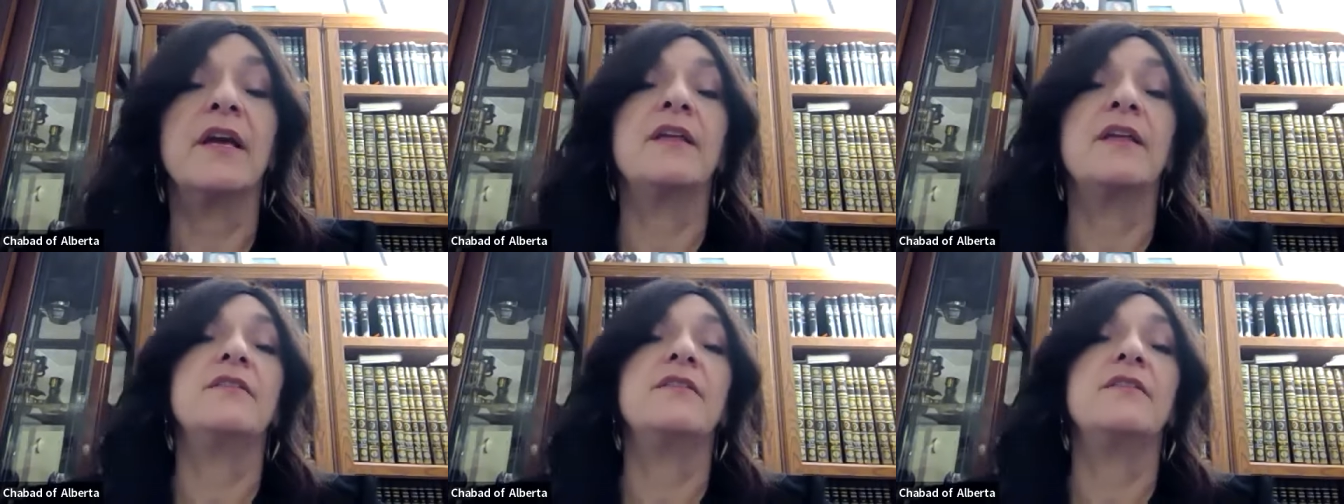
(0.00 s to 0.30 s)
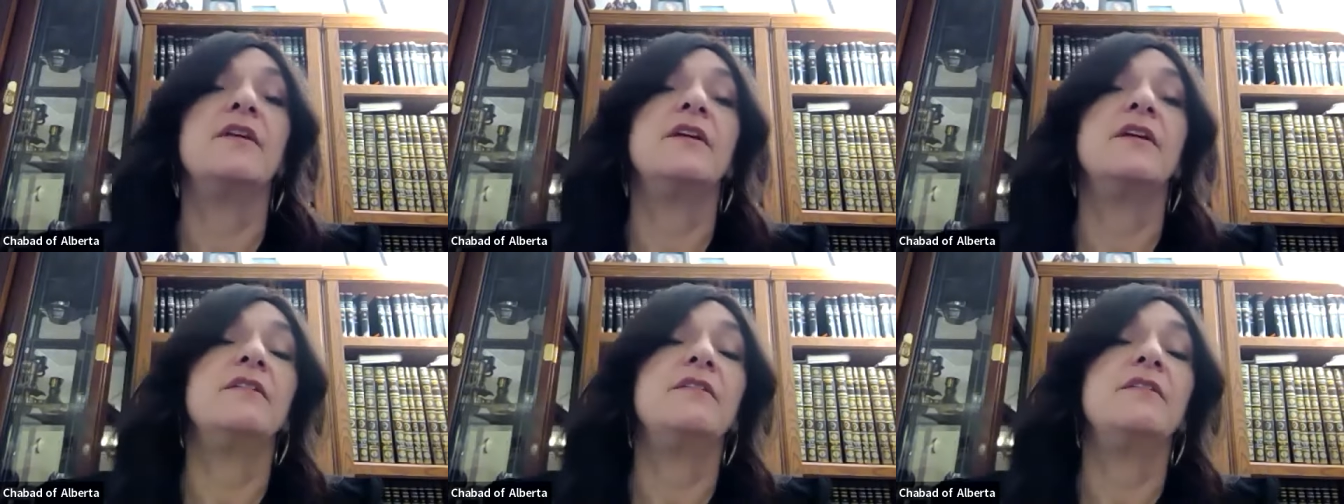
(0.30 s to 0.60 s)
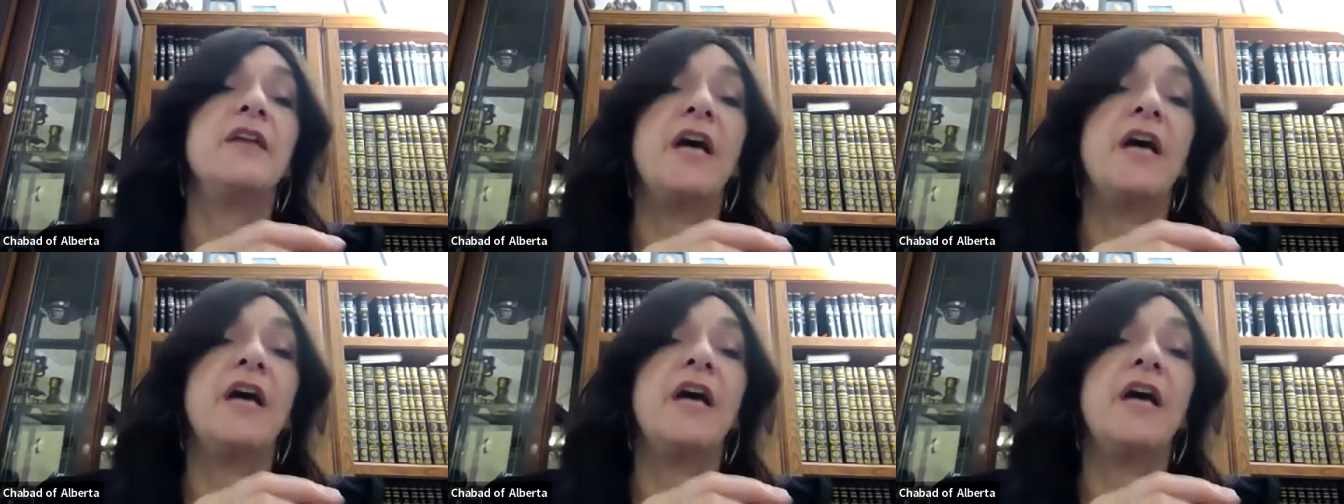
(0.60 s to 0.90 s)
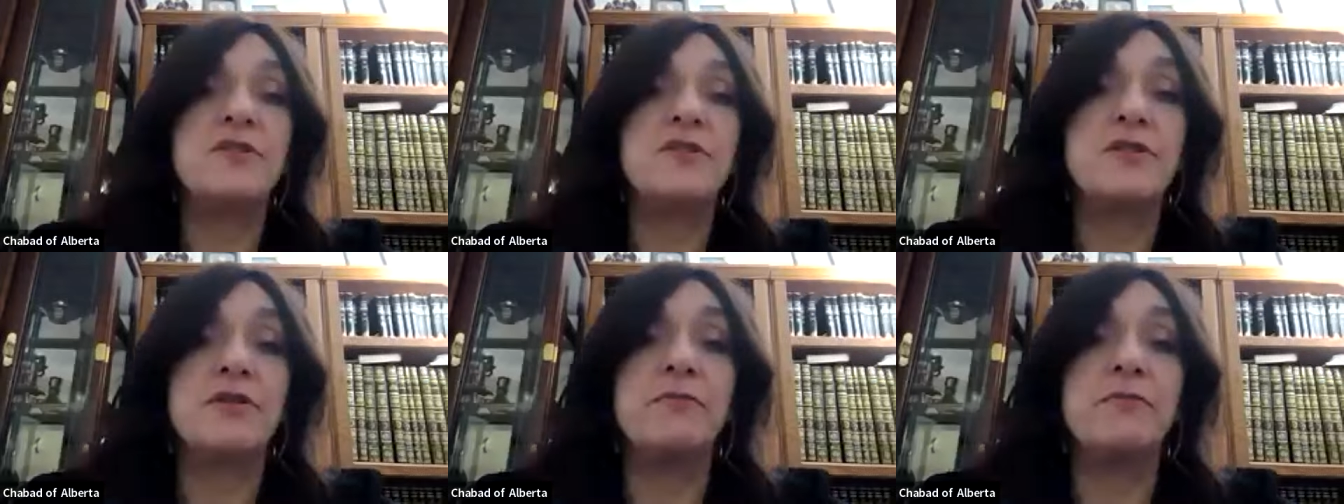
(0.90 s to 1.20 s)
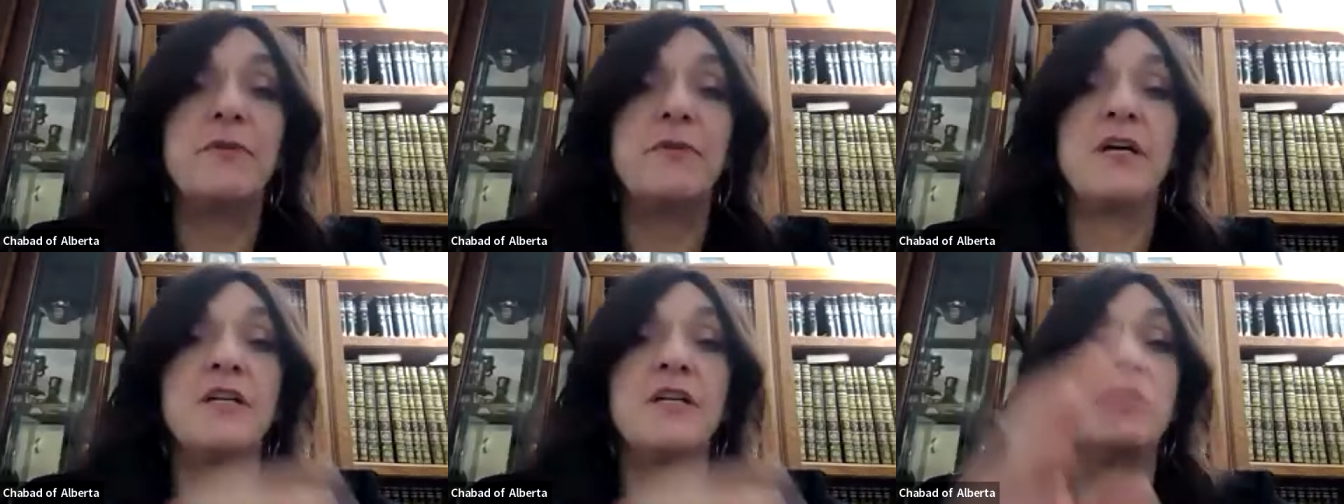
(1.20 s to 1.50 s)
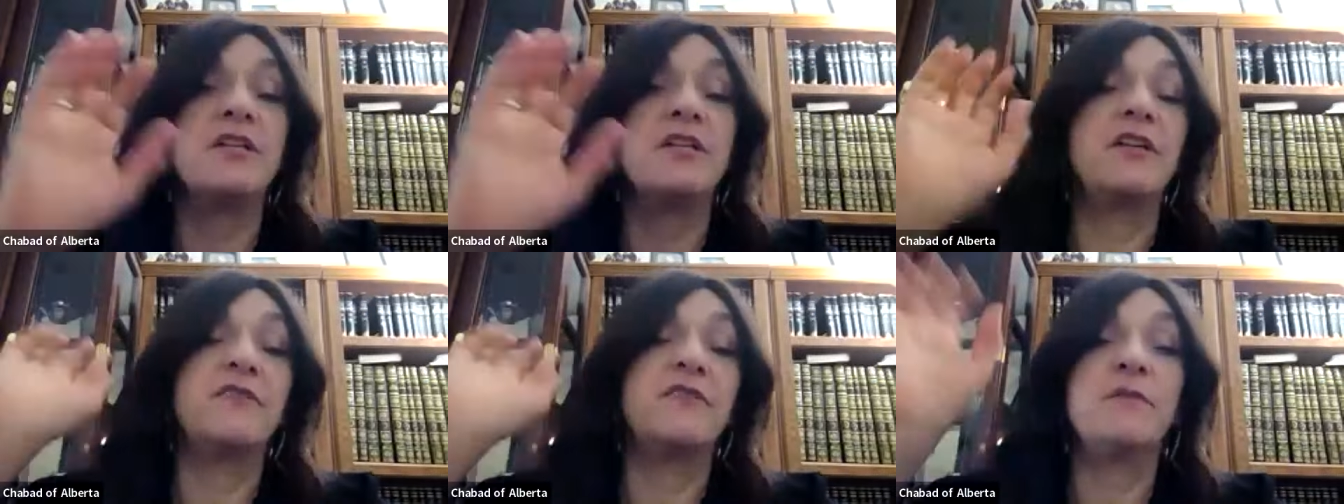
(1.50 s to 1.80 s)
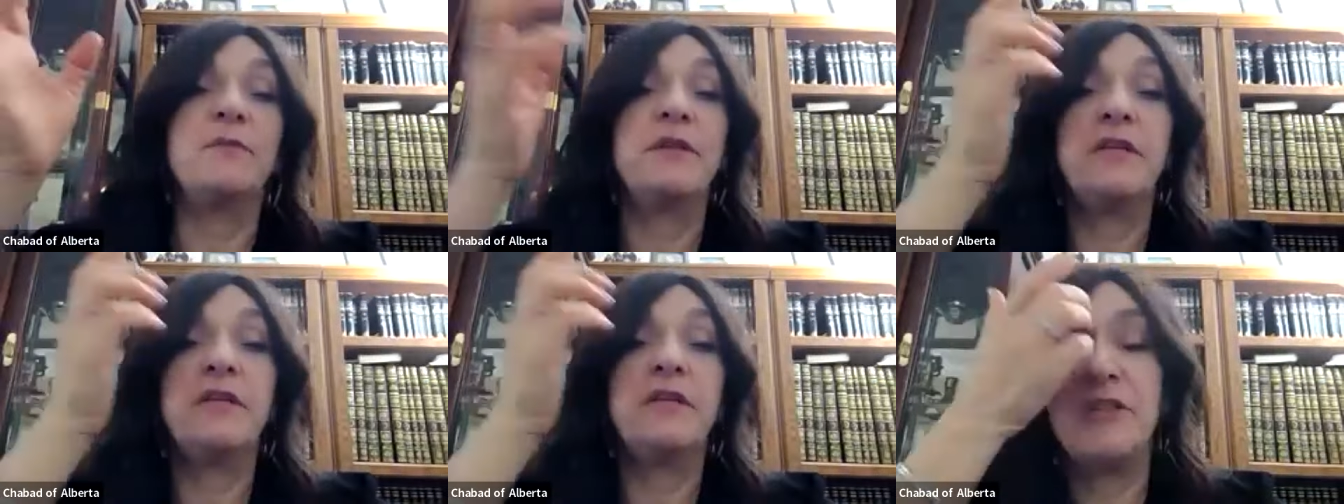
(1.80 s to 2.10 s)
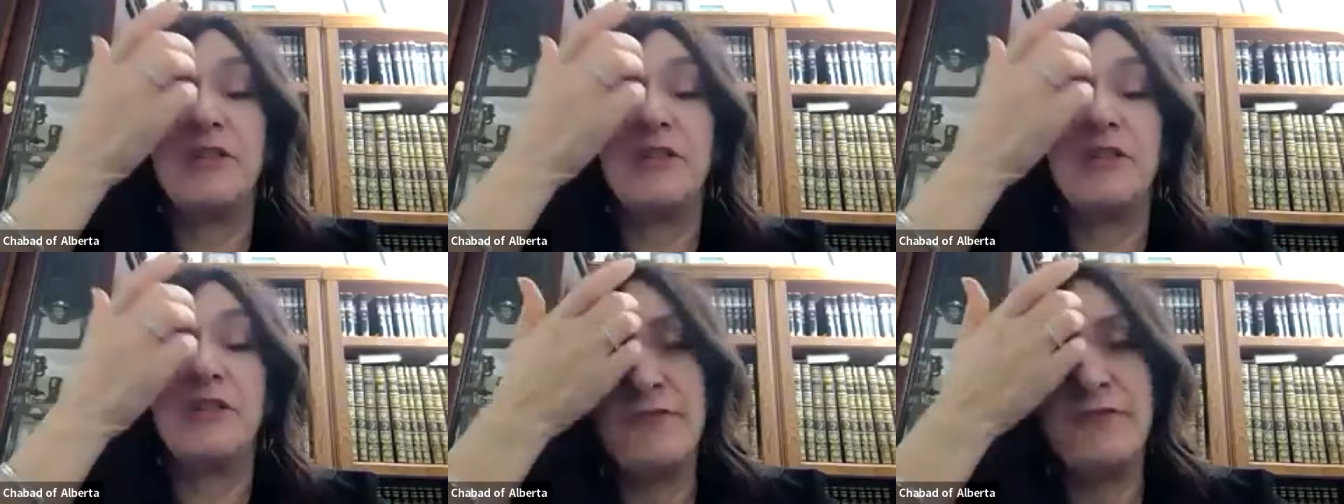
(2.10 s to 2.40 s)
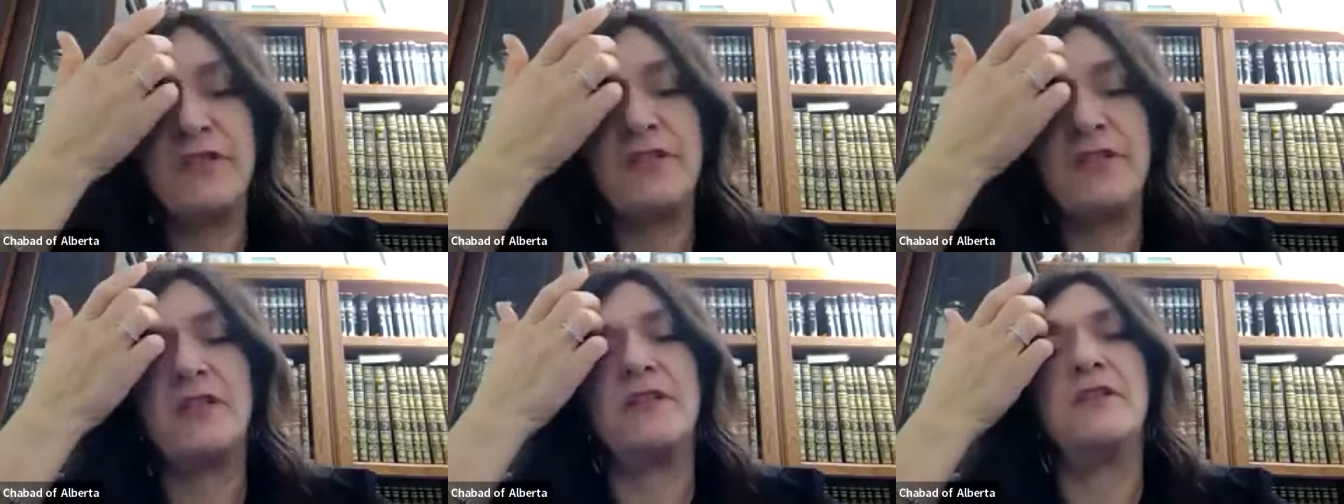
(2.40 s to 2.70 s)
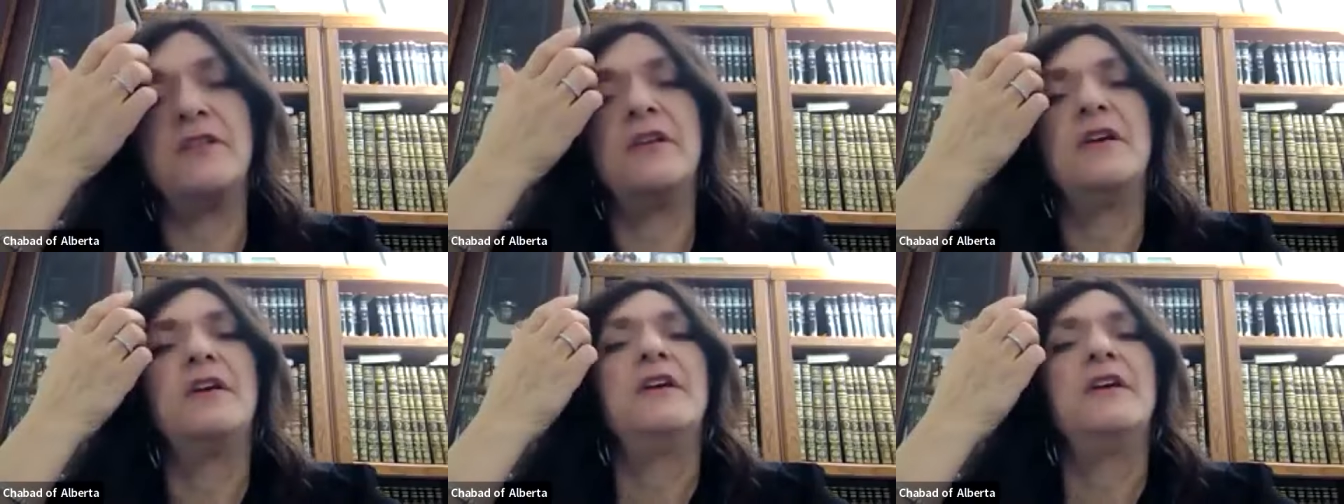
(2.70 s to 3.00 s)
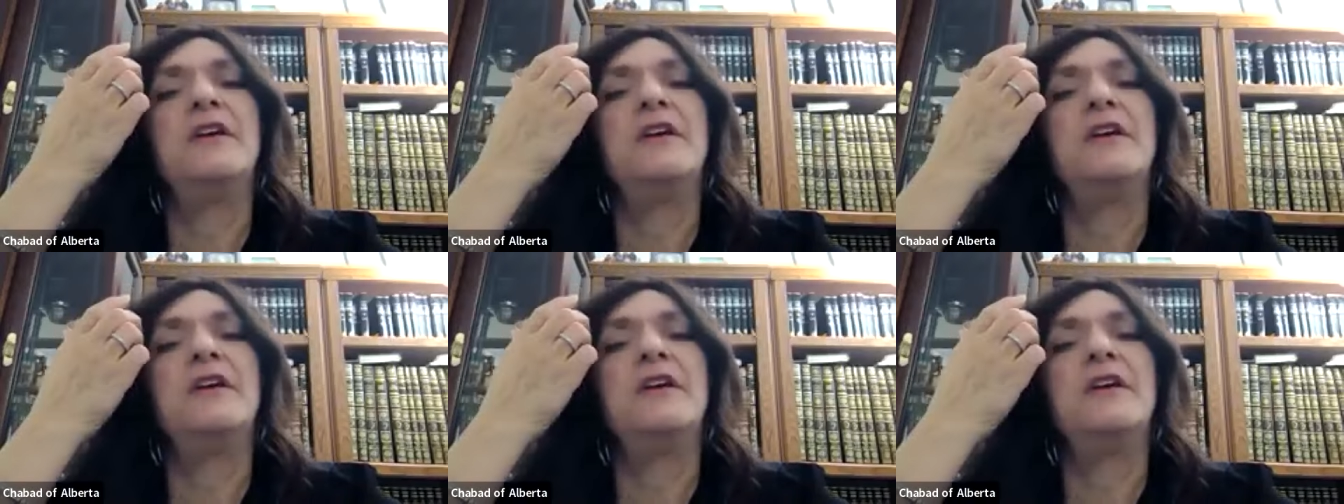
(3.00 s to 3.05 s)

and they davened so much, and everybody davened, and